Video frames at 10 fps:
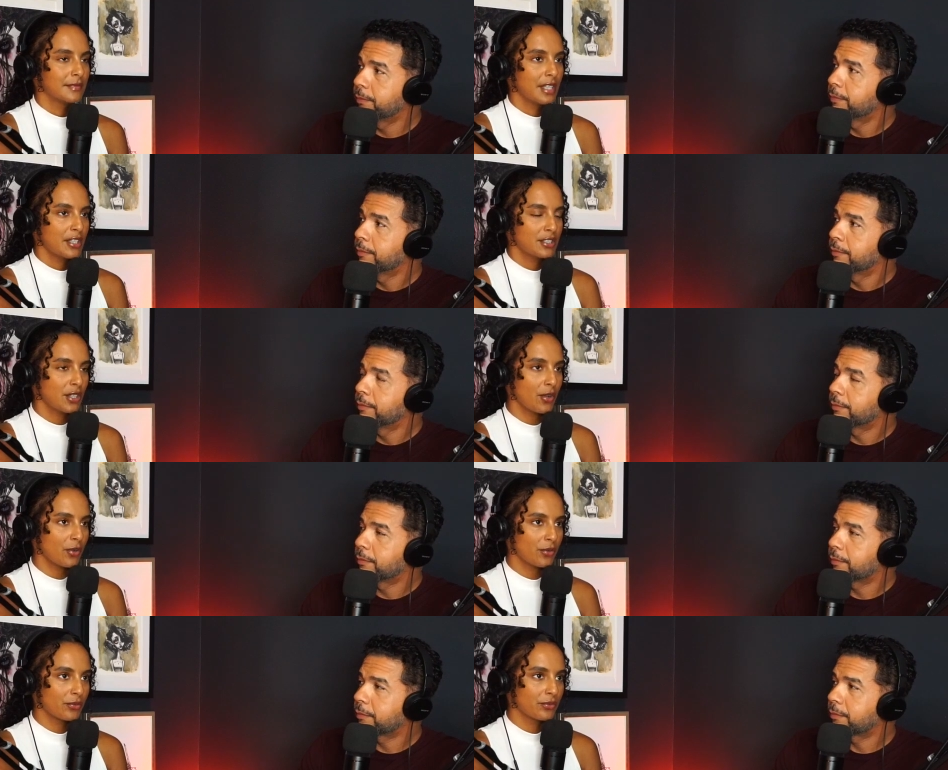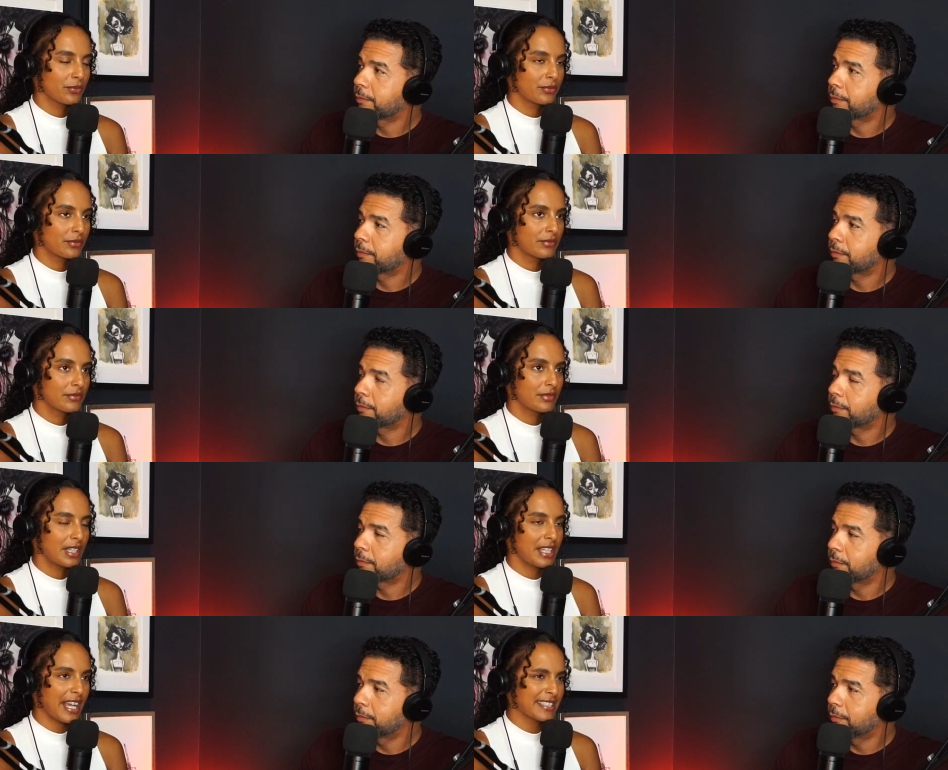Speaker 1: So,
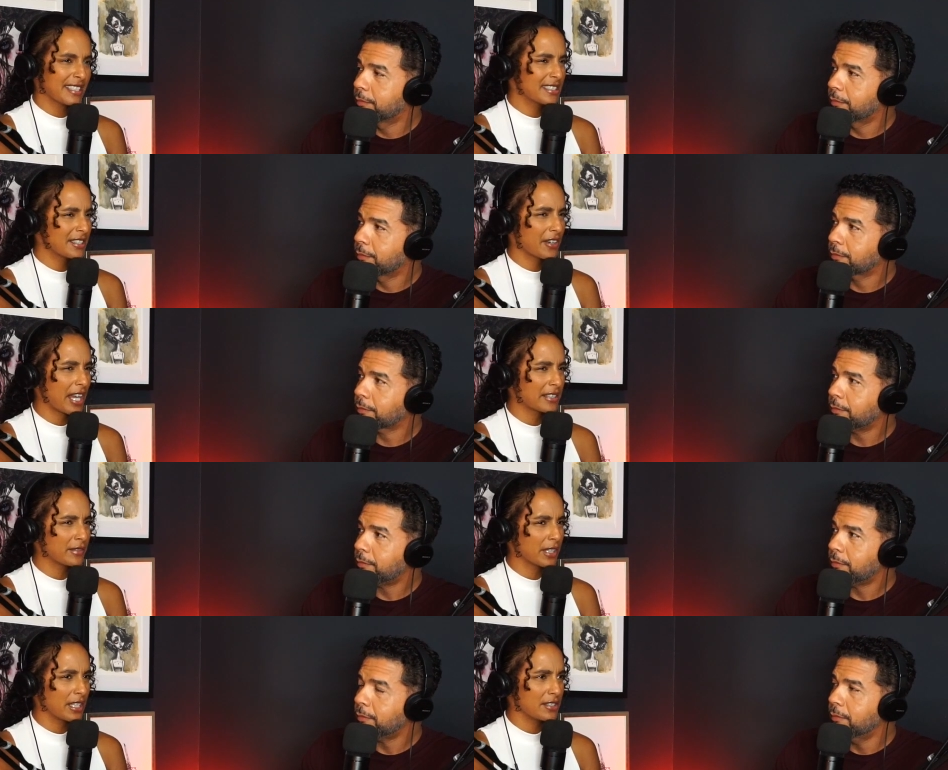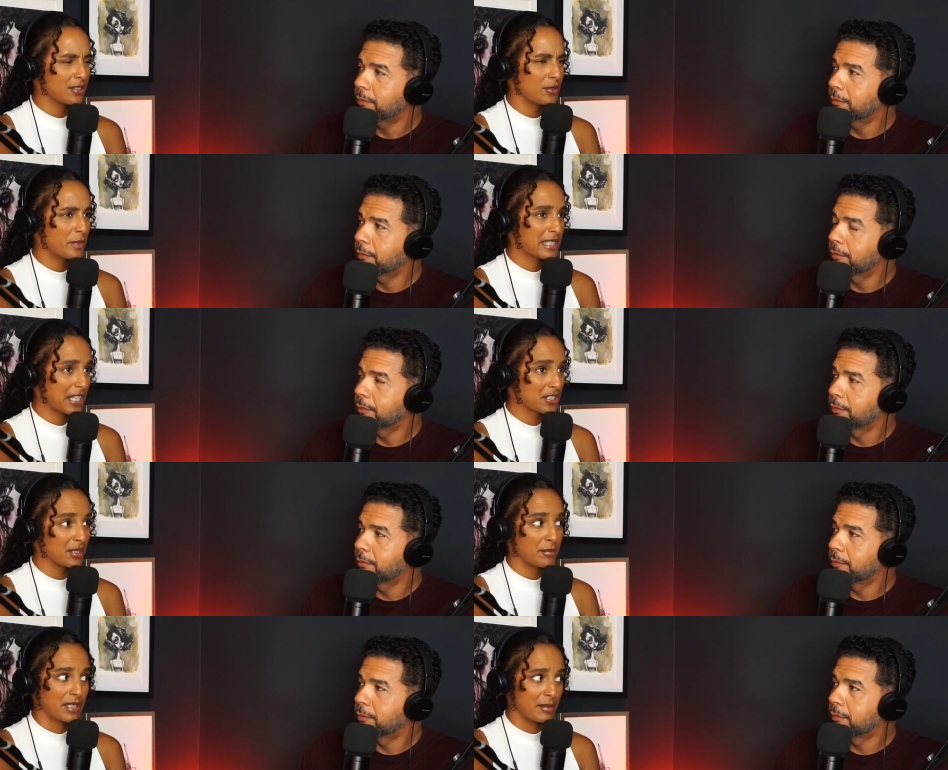in essence, they're kind of looking to potentially
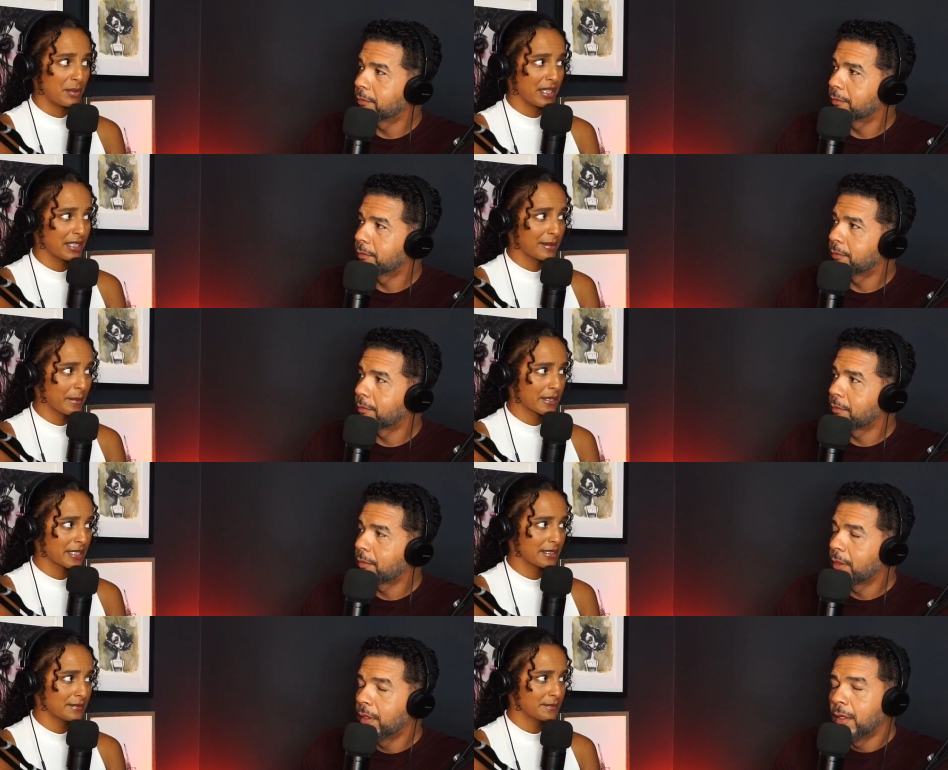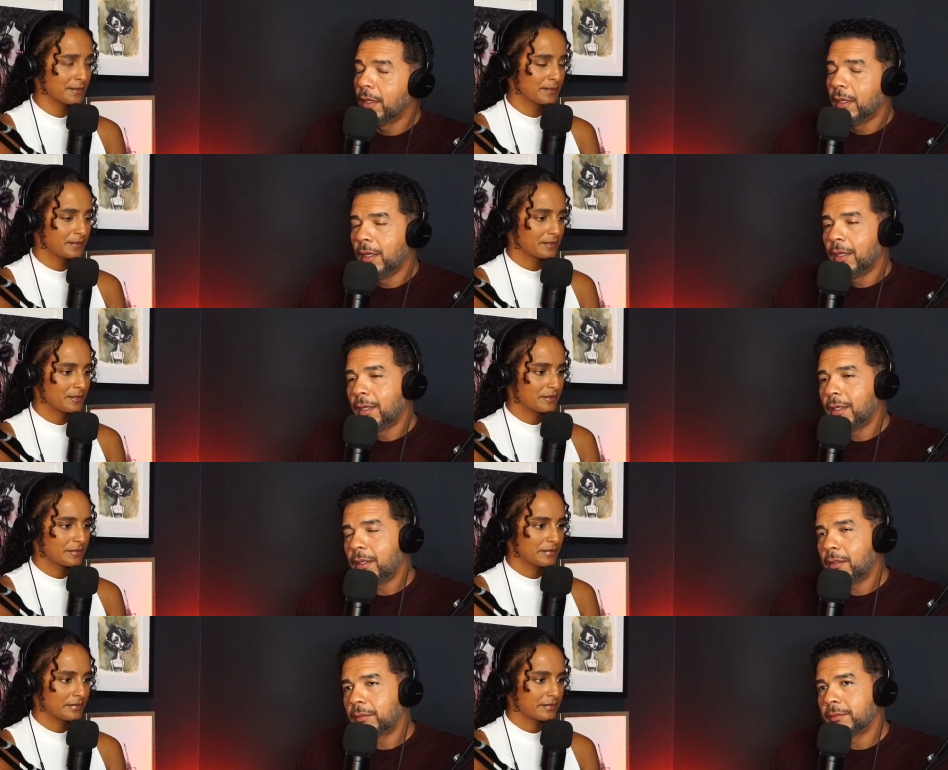manipulate the person.
Speaker 2: You
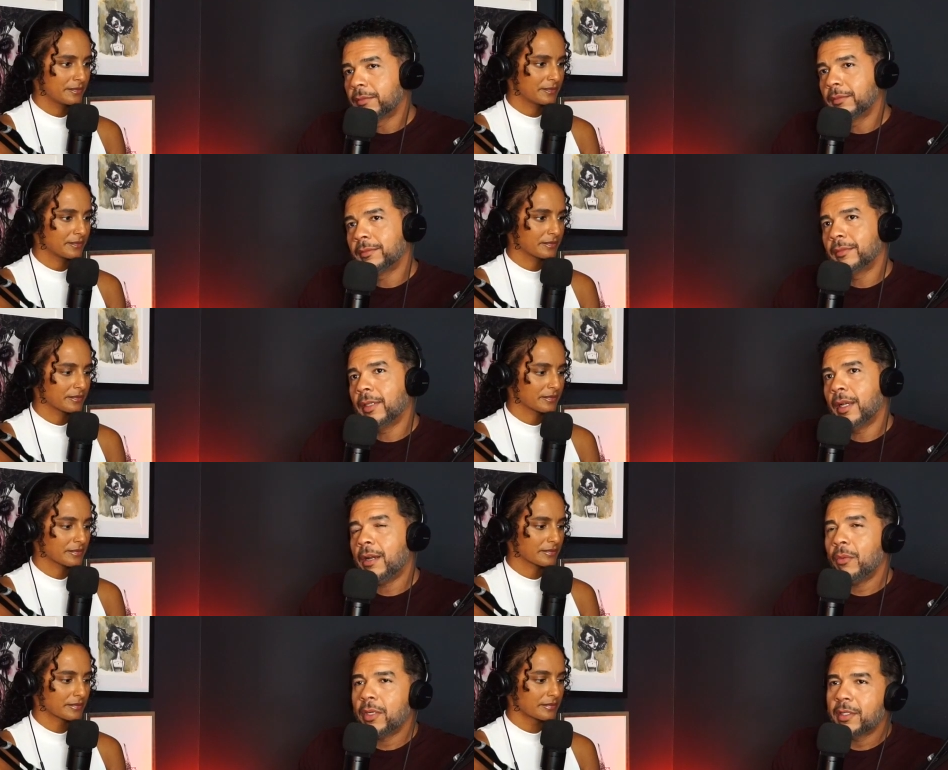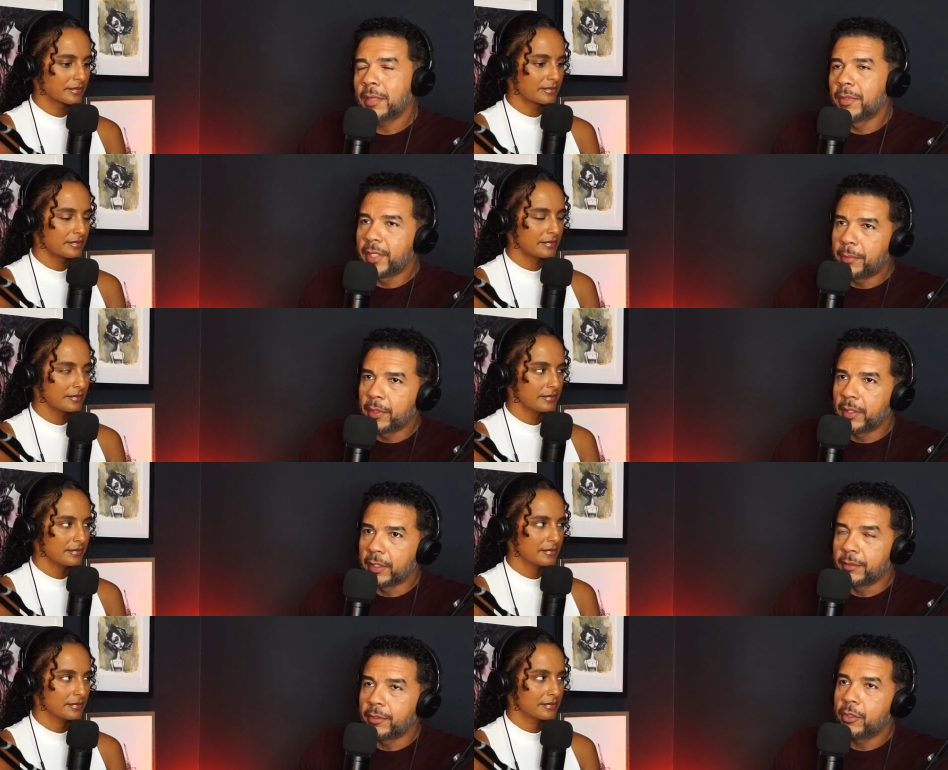know, I don't want to say
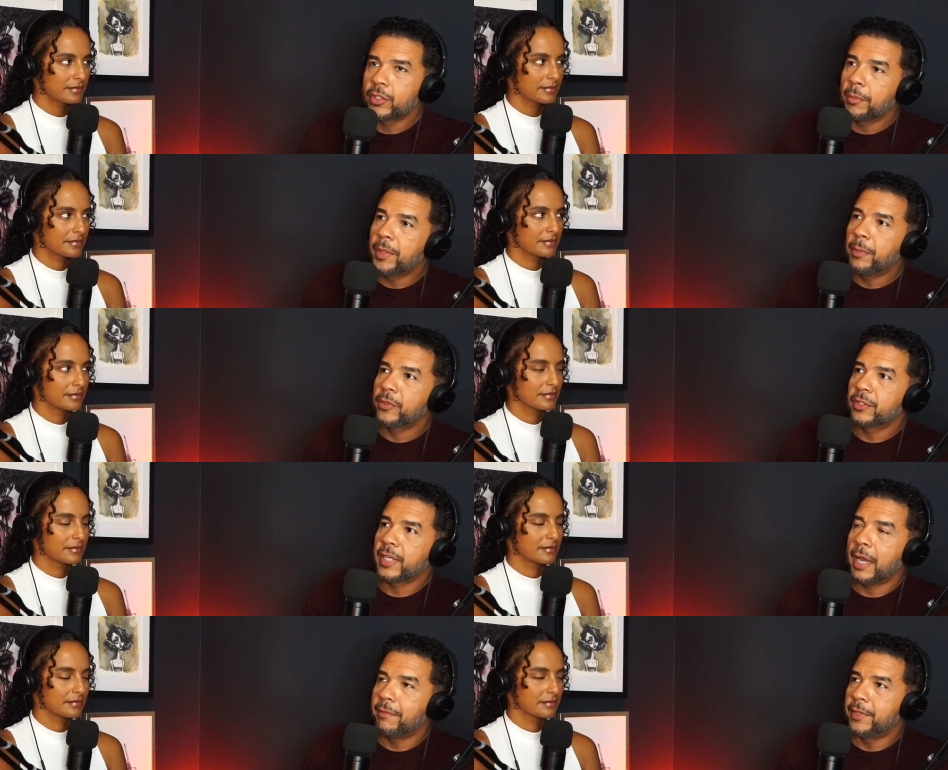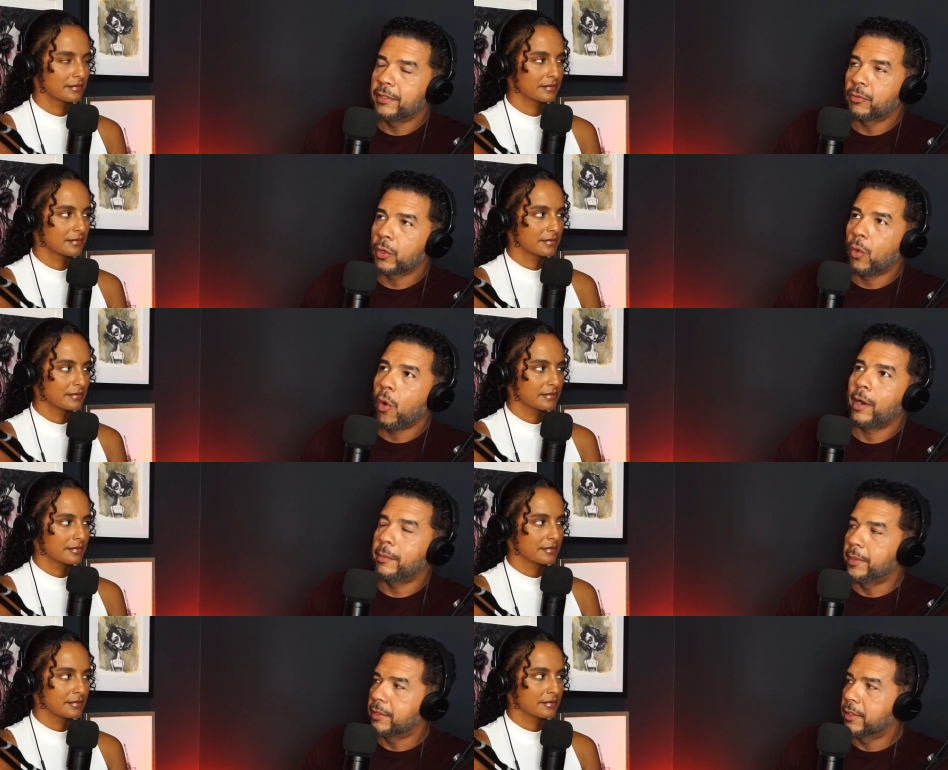manipulate. You know, some people just have these
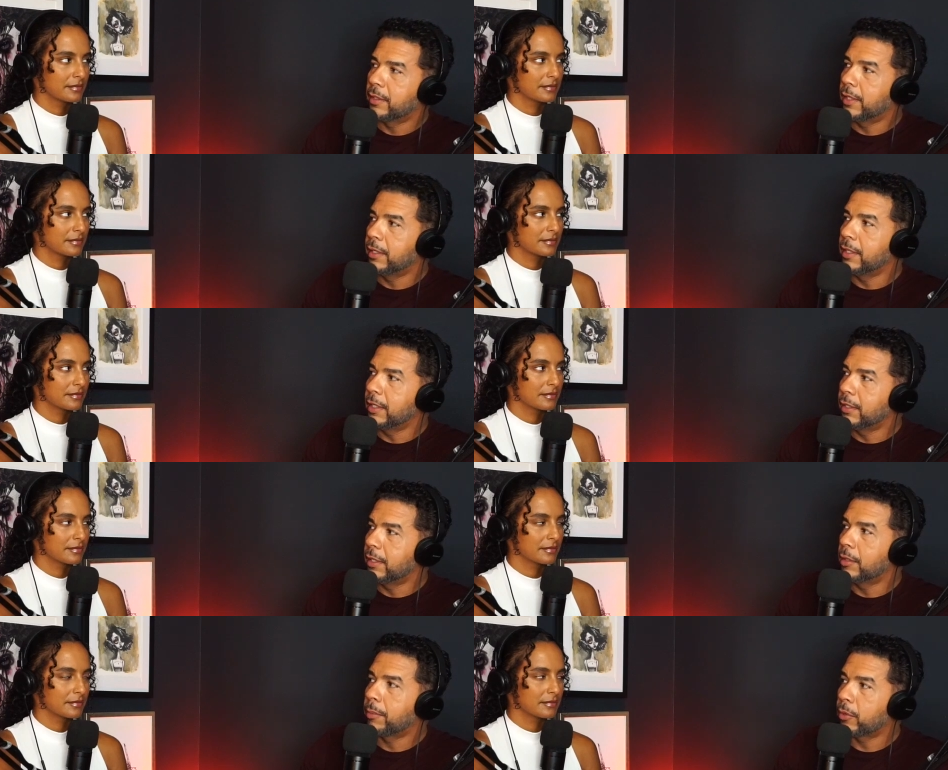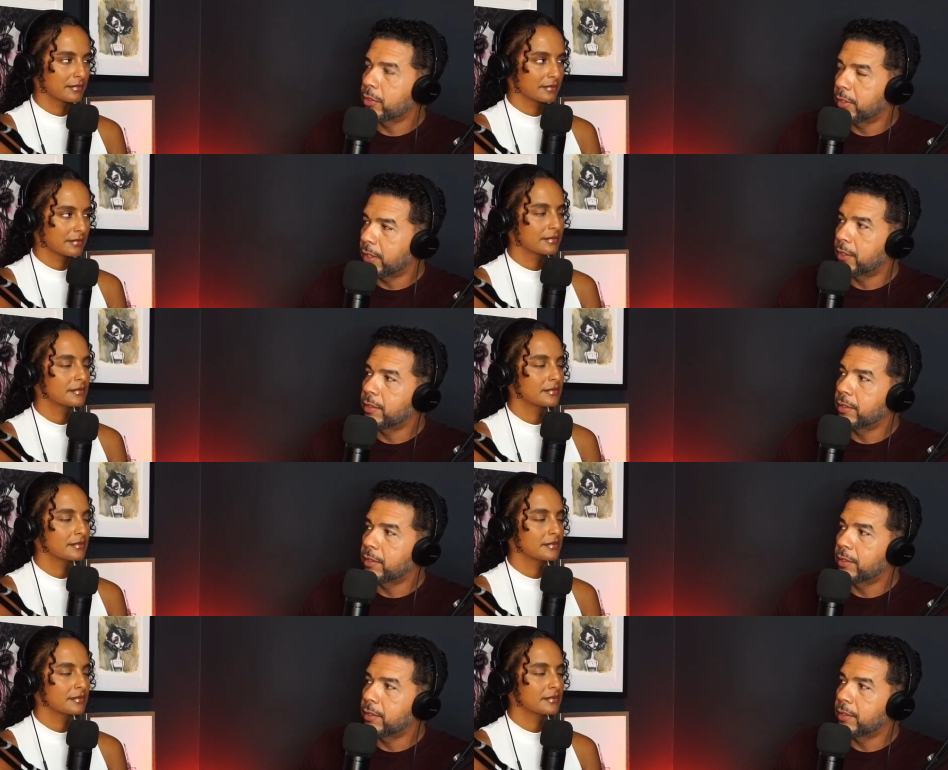requirements that they need in a person that they're